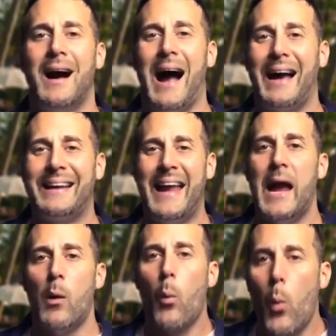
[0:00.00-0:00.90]
I
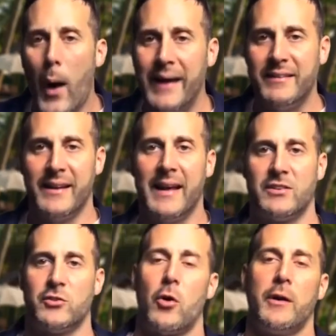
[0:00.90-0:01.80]
can't wait to get
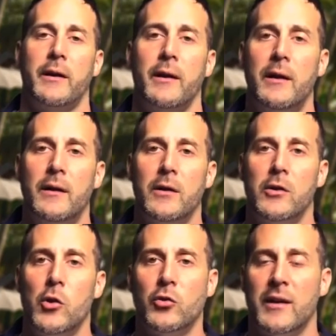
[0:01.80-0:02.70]
started
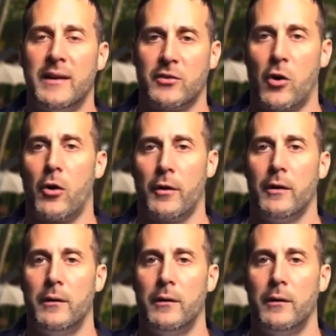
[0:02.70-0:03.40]
using this card.